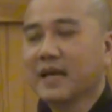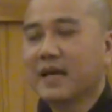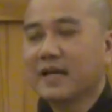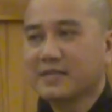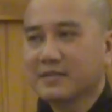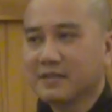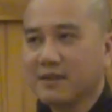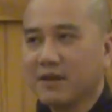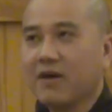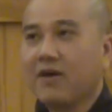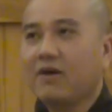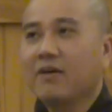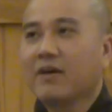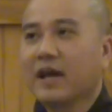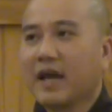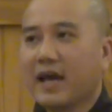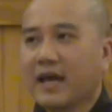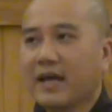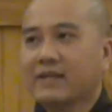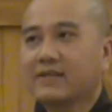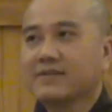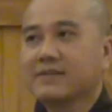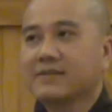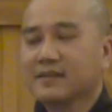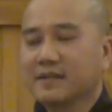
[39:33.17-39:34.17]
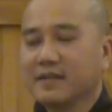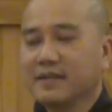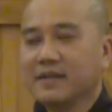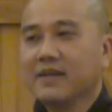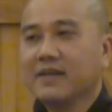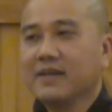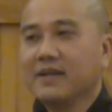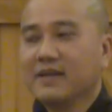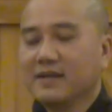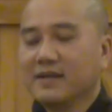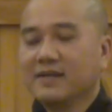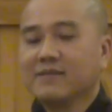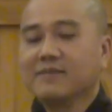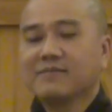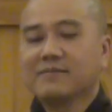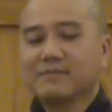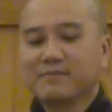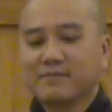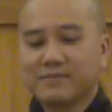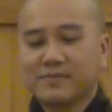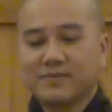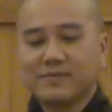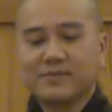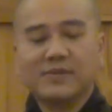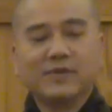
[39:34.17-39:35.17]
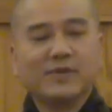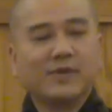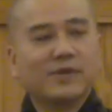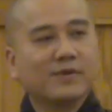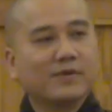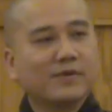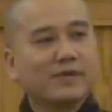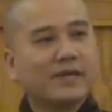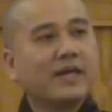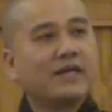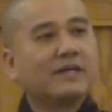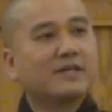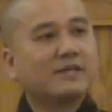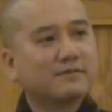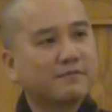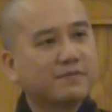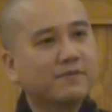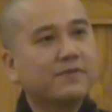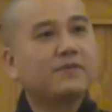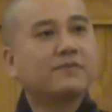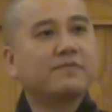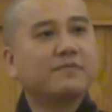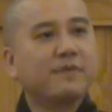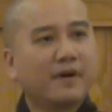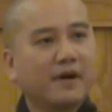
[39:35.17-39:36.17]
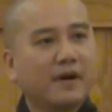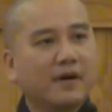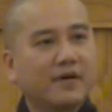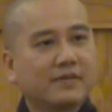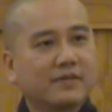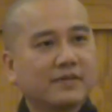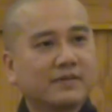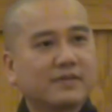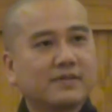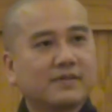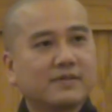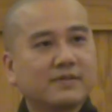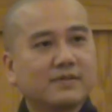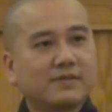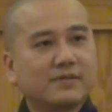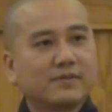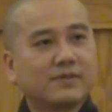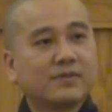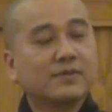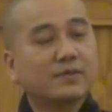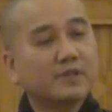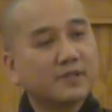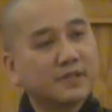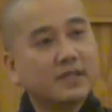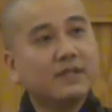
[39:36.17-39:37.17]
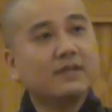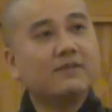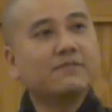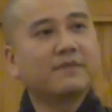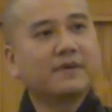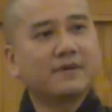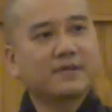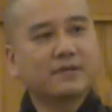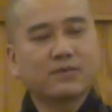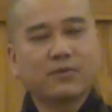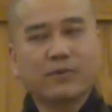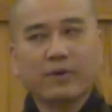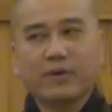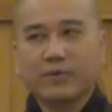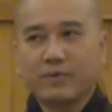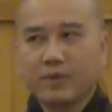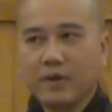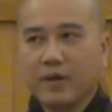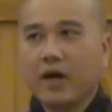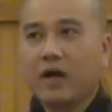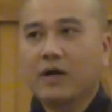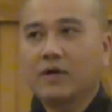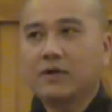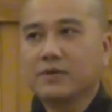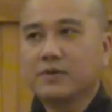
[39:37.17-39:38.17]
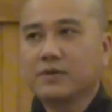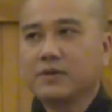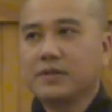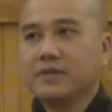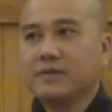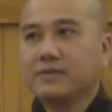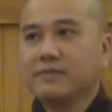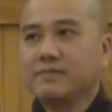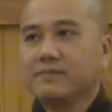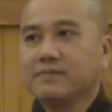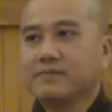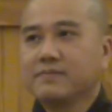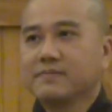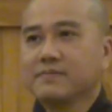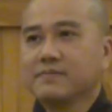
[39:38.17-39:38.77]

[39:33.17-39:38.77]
As long as, there is food for us to serve us when we're hungry.